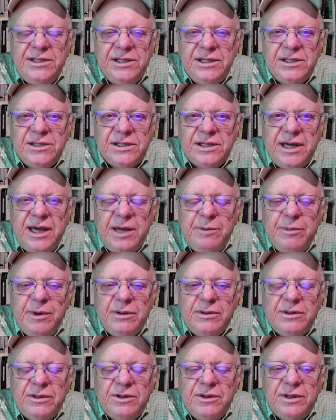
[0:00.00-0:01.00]
just came
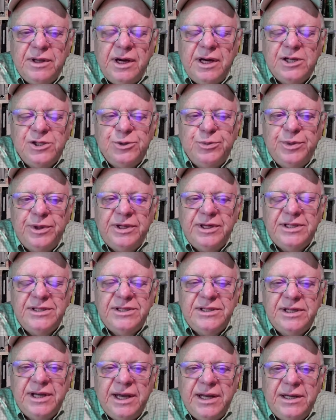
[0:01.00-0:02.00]
up to the husband
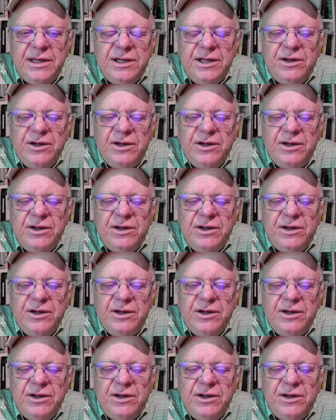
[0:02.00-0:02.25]
and said,